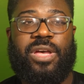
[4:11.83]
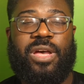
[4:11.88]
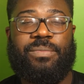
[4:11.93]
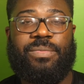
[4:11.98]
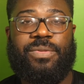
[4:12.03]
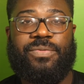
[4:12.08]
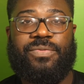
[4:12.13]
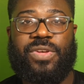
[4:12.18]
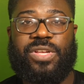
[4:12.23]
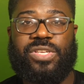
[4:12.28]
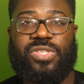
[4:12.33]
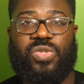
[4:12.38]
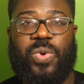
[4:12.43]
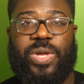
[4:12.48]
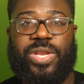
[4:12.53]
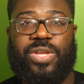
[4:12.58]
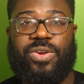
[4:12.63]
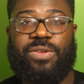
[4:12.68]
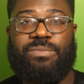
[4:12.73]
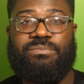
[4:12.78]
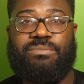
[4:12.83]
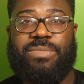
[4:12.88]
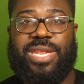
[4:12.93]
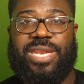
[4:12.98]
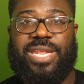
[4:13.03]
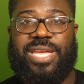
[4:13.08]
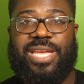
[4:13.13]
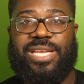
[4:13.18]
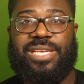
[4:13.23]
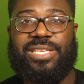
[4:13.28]
The first 20-odd
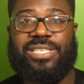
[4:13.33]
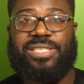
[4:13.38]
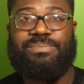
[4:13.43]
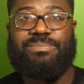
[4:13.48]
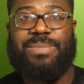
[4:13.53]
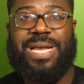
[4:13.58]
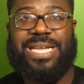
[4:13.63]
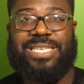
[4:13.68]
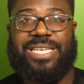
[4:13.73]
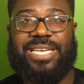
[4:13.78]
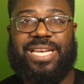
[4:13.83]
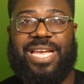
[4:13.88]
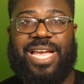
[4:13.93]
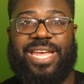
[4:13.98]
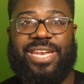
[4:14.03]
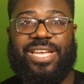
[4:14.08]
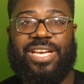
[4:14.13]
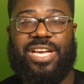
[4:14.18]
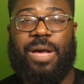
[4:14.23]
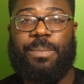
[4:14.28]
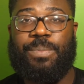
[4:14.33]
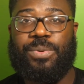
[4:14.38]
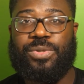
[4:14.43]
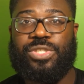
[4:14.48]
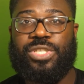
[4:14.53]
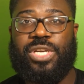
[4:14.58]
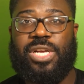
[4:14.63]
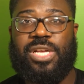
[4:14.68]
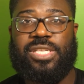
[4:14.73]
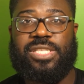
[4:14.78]
minutes, Mata had a couple
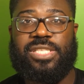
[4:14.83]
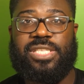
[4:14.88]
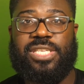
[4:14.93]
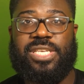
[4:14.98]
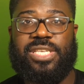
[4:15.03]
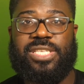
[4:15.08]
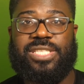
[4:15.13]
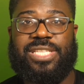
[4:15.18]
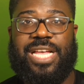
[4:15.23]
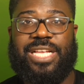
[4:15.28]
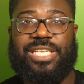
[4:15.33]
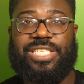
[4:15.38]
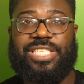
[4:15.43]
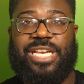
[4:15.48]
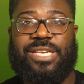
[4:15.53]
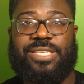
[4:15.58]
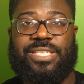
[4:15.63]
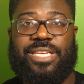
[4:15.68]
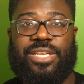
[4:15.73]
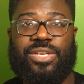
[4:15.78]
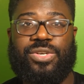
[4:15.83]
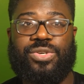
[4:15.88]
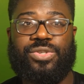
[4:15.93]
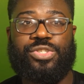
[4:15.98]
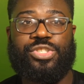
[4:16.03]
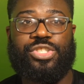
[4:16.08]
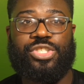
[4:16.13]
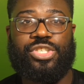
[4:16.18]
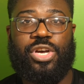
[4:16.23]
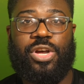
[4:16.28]
chances, Dan James had a good
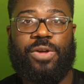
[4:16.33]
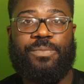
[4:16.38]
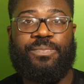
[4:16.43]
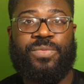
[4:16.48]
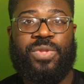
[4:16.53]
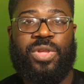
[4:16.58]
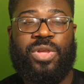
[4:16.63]
shot.